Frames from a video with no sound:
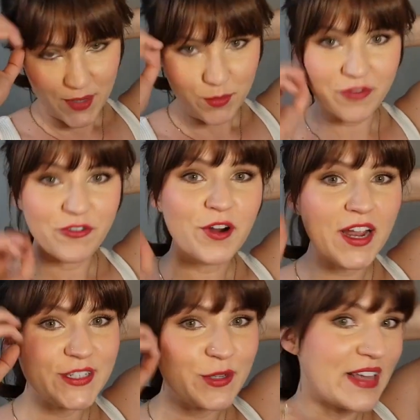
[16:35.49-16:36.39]
Before I
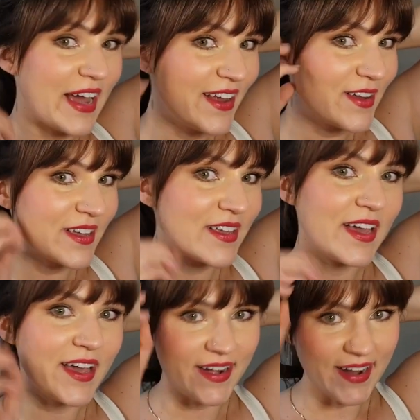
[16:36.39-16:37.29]
do that,
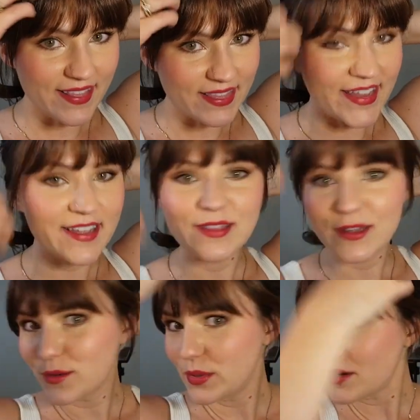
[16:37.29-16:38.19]
again, I like a
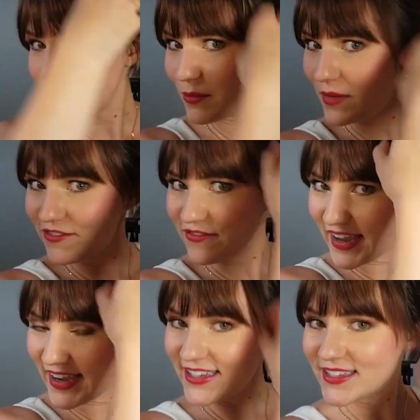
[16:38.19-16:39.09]
little bit around my
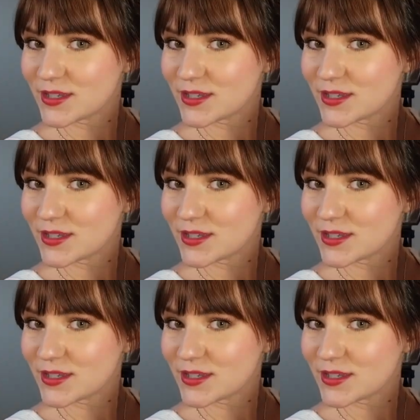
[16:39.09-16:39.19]
face,